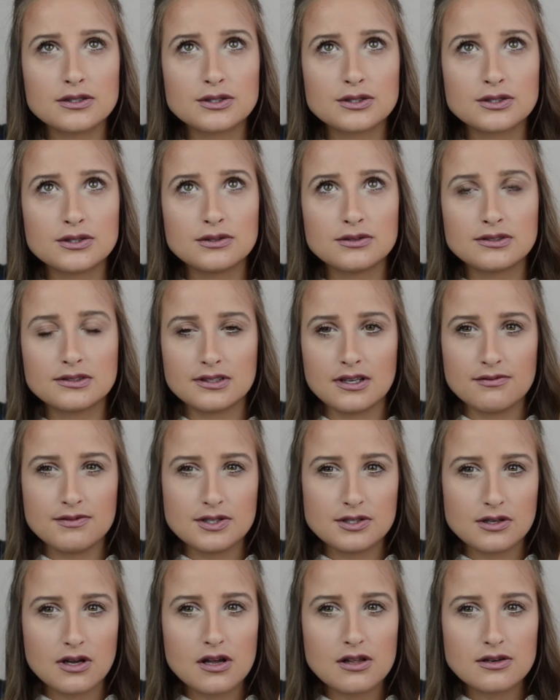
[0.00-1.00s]
to
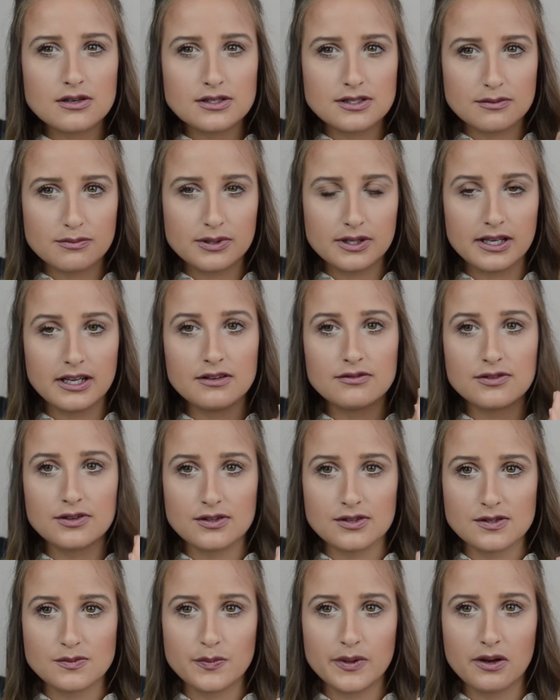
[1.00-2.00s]
$7 a plate for
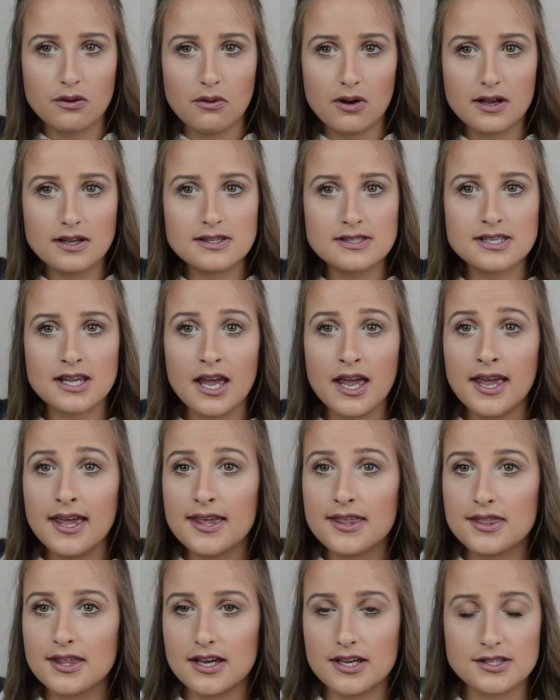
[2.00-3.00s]
those big ones.
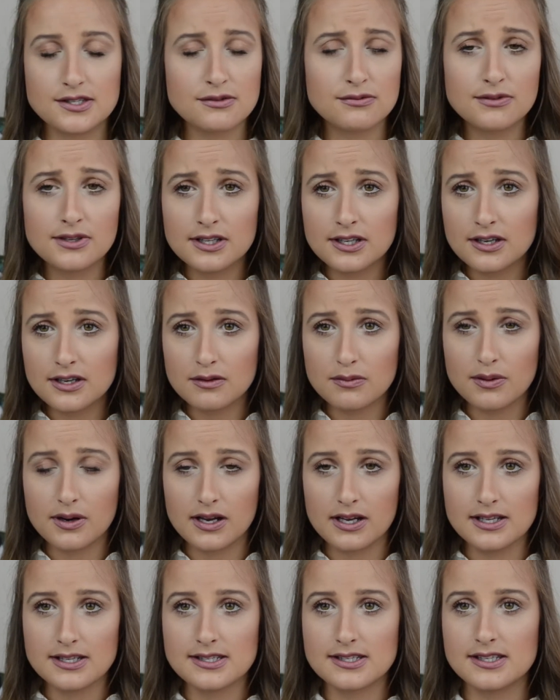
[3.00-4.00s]
It's a really good
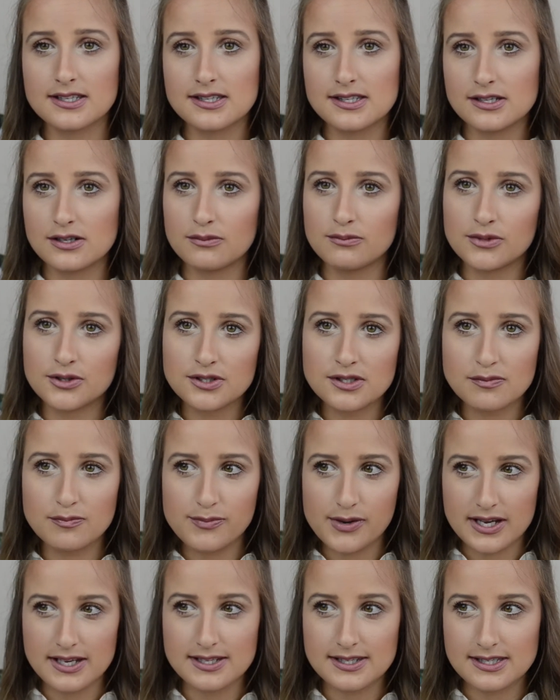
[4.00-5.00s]
price. It's their most
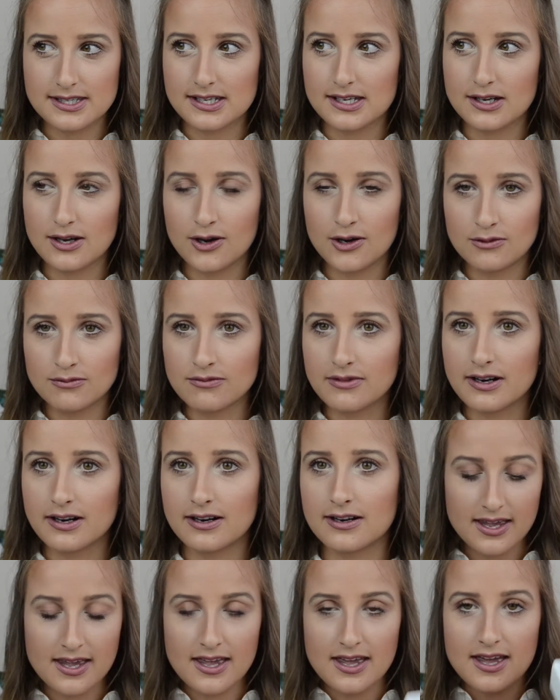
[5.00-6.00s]
basic
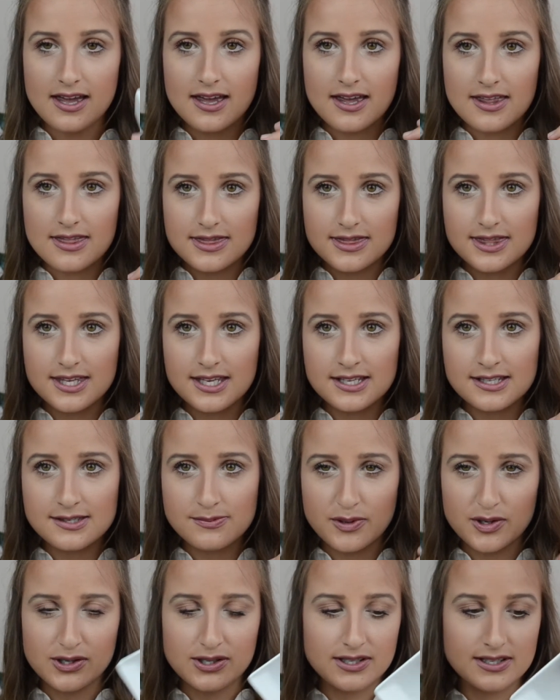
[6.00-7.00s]
homeware. These
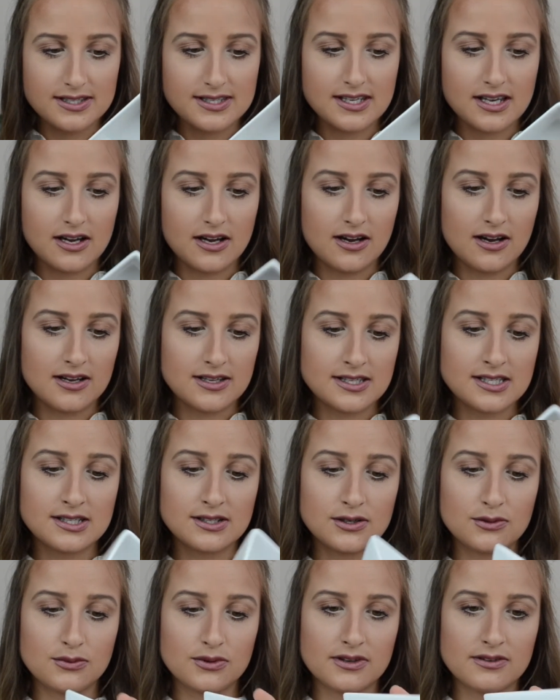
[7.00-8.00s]
bowls
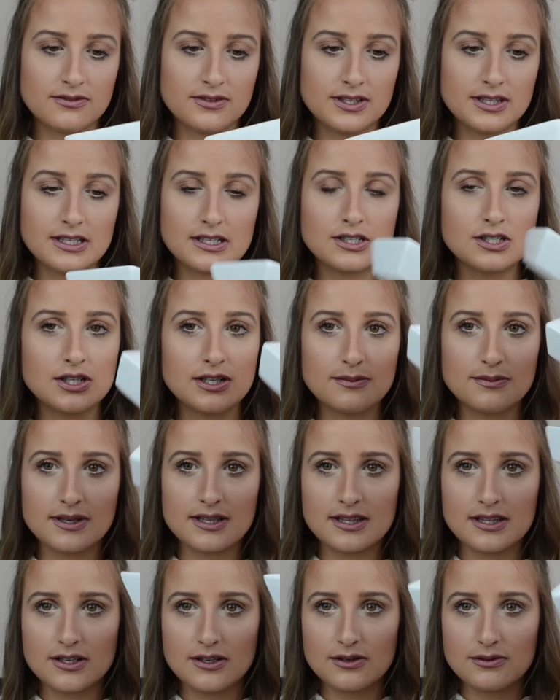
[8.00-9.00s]
also were really cheap,
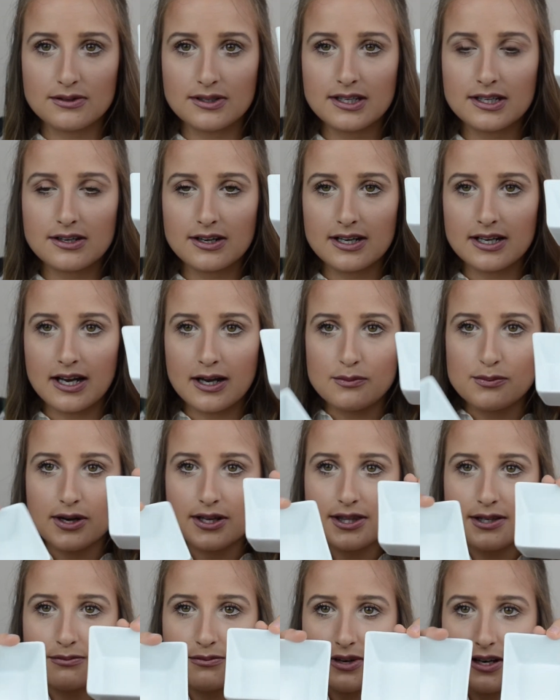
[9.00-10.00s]
and they're really great. I
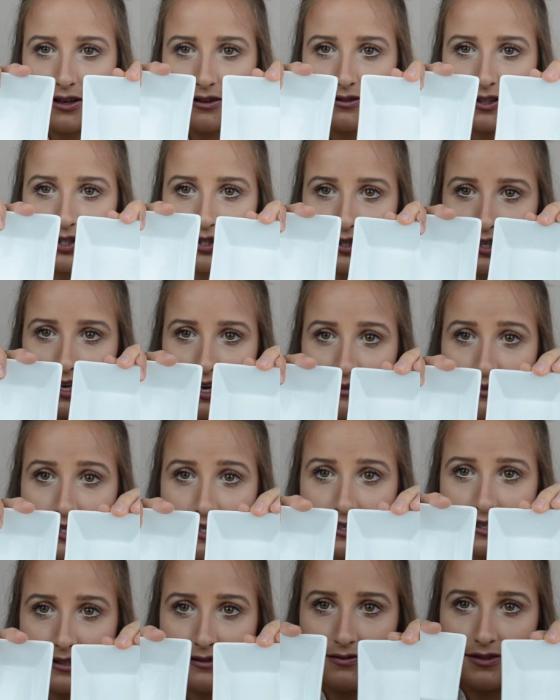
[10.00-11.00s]
bought them originally, I have
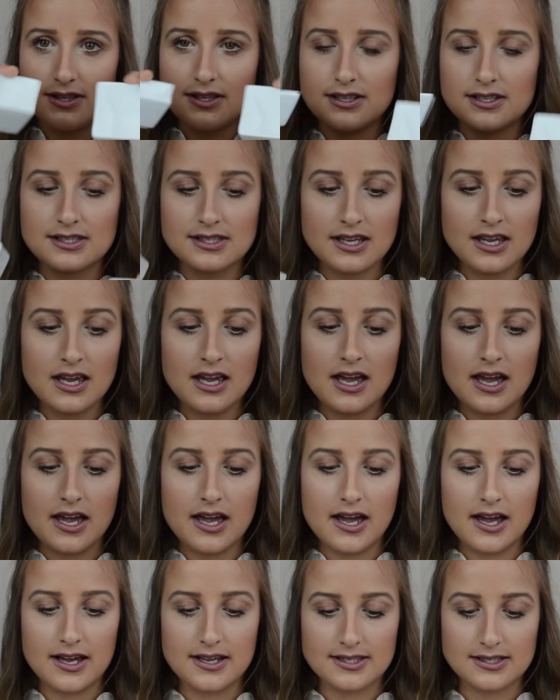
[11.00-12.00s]
6 of these,
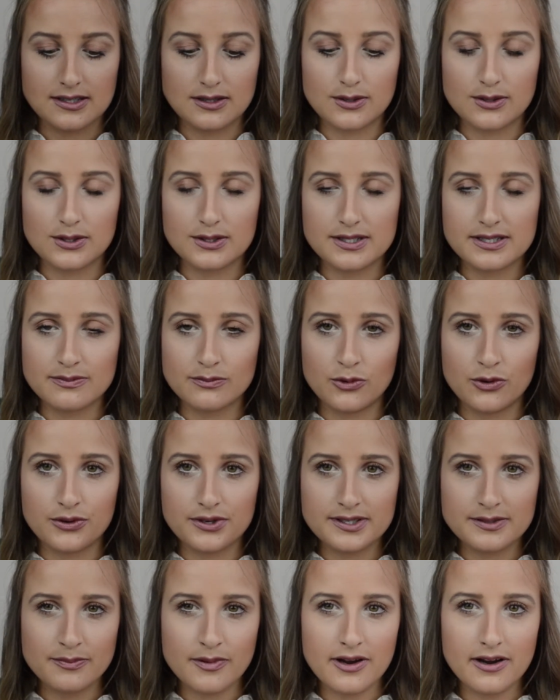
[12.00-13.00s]
as a little
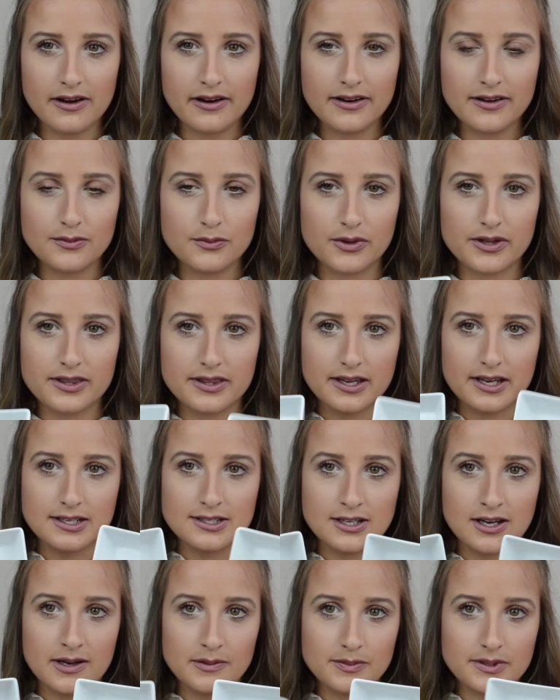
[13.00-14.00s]
s'mores bar with like
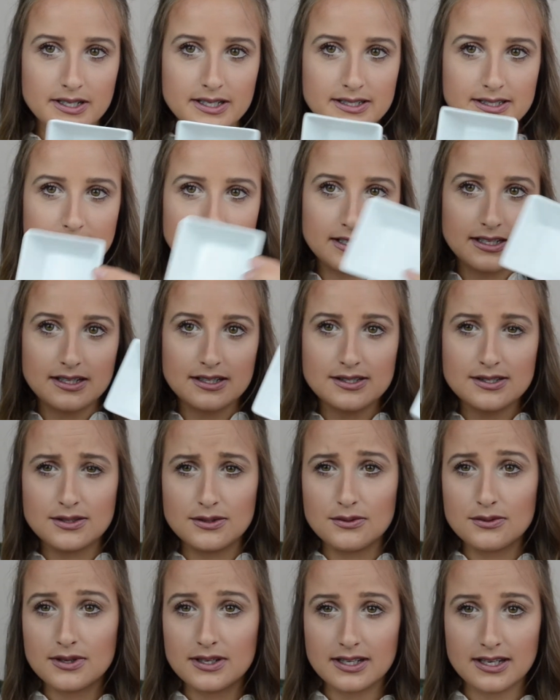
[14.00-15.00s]
toppings in it, so
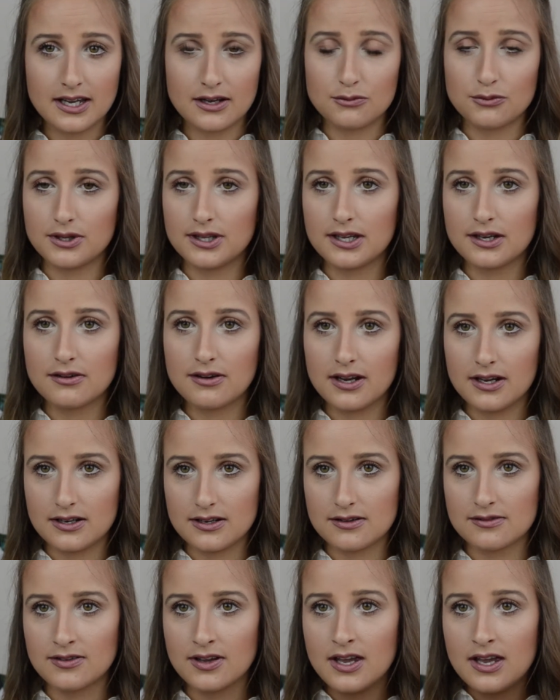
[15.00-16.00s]
you can get really
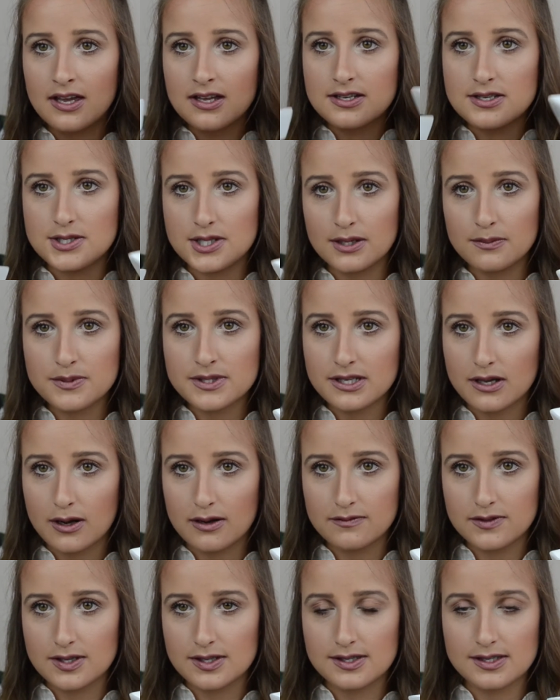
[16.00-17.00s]
creative. Dips
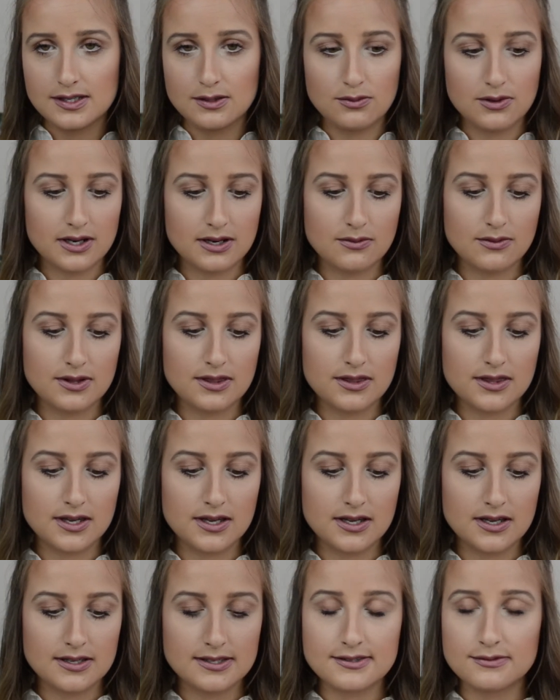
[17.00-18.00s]
obviously work with
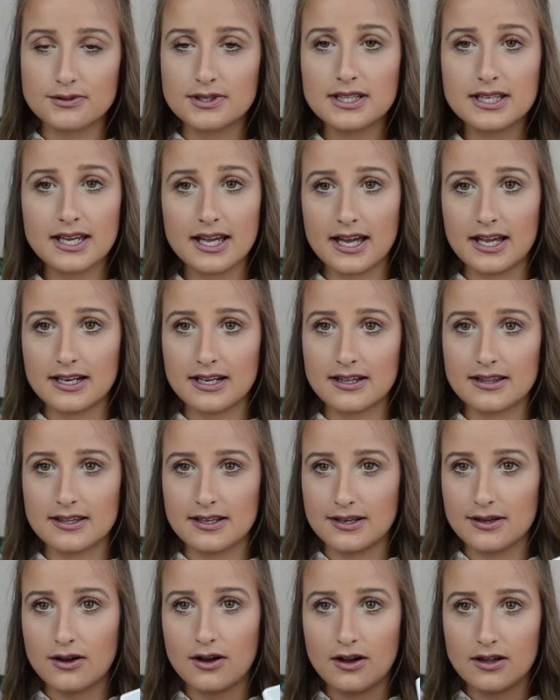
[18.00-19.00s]
this, really
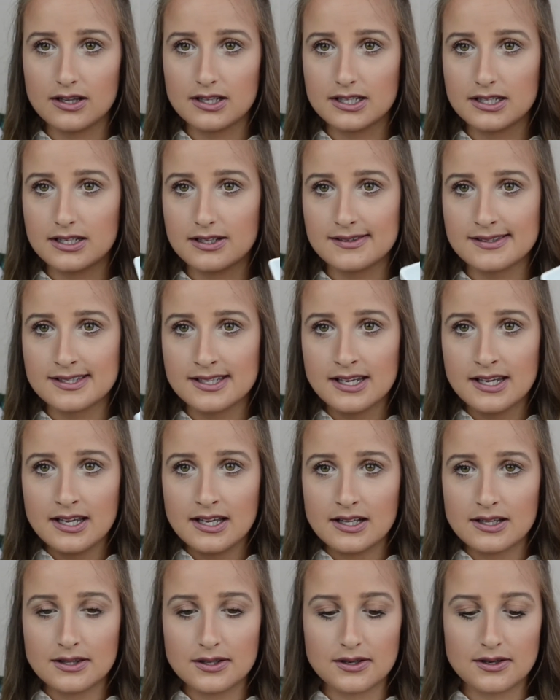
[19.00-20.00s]
anything, olives,
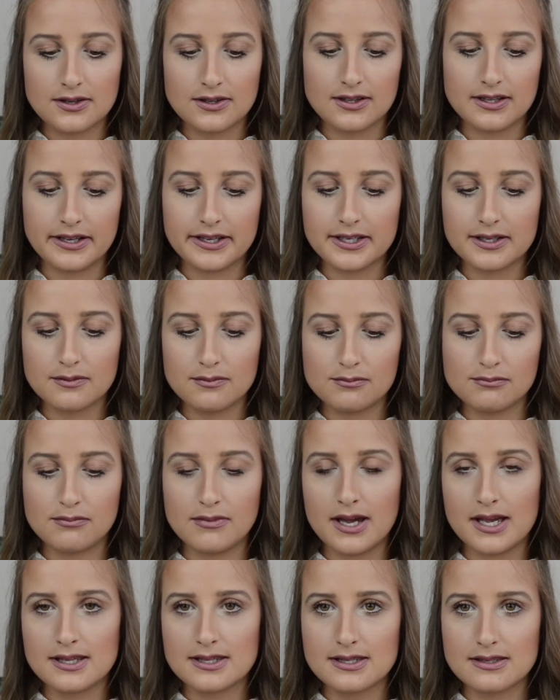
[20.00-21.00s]
little like
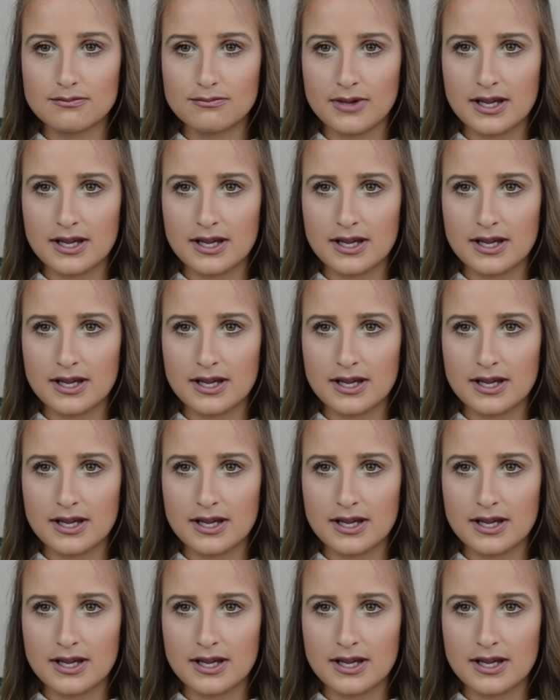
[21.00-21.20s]
meze